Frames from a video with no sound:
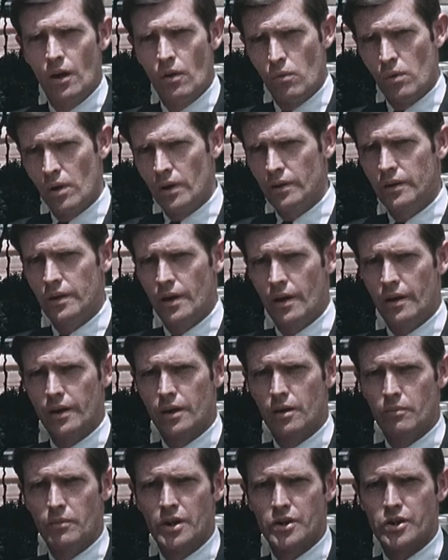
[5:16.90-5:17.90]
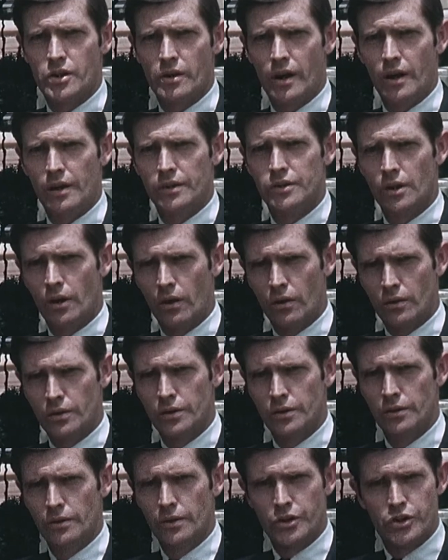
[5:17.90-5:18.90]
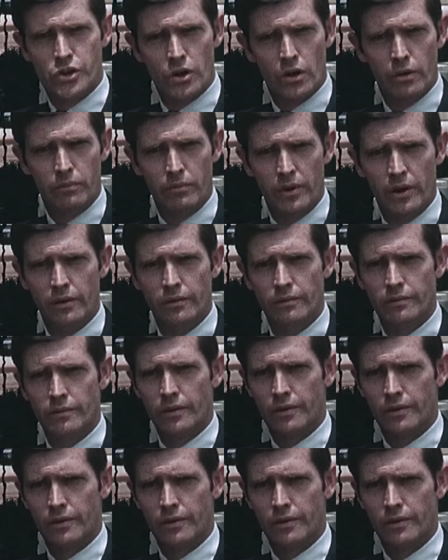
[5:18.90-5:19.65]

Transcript: One county commissioner I talked to assured me